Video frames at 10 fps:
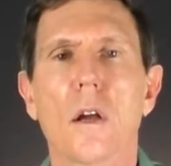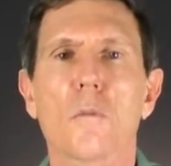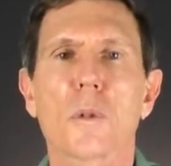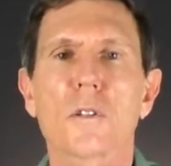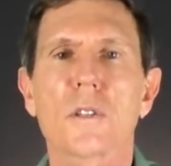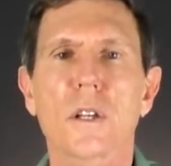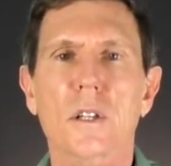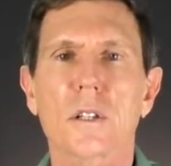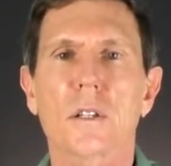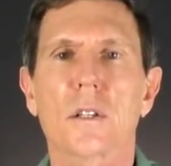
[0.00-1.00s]

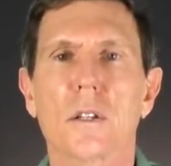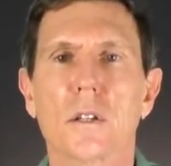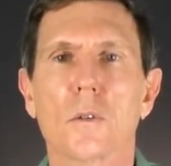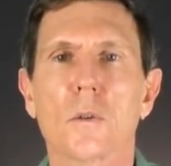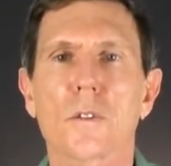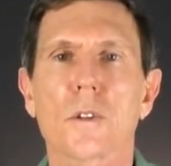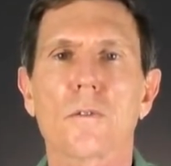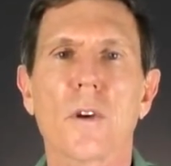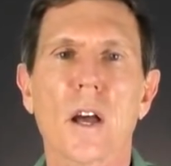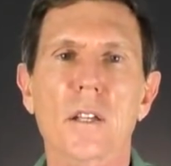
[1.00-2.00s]
particularly with the
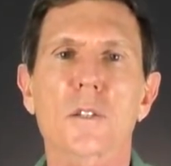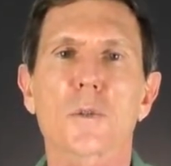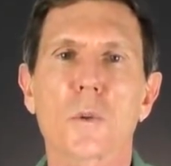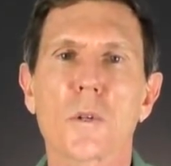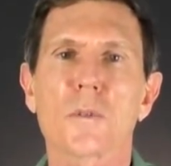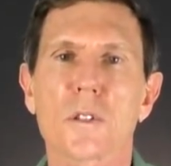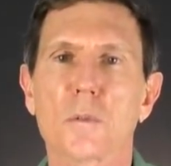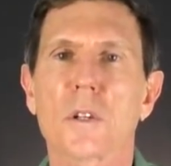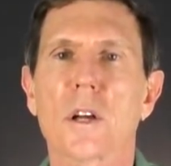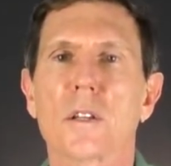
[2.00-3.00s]
fast sweep
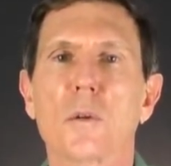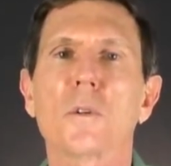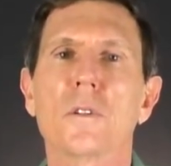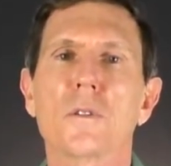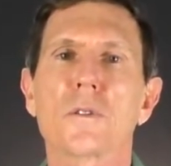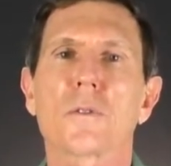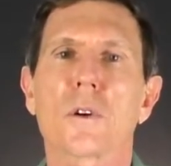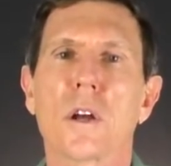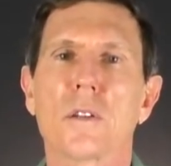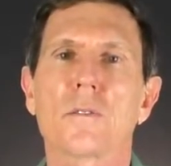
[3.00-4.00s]
stimuli that we use
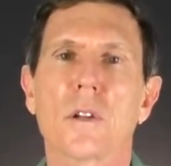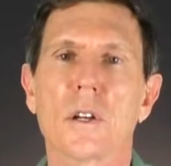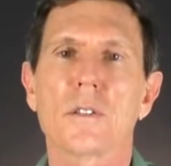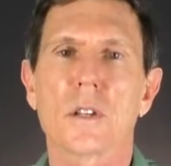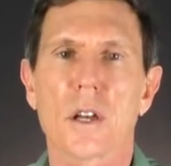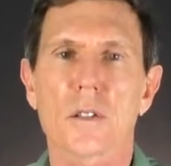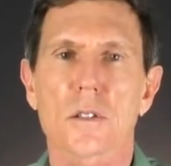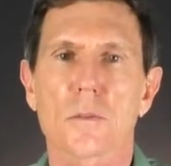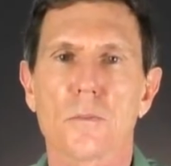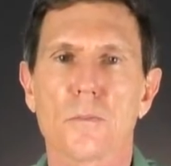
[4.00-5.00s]
for end-of-line test.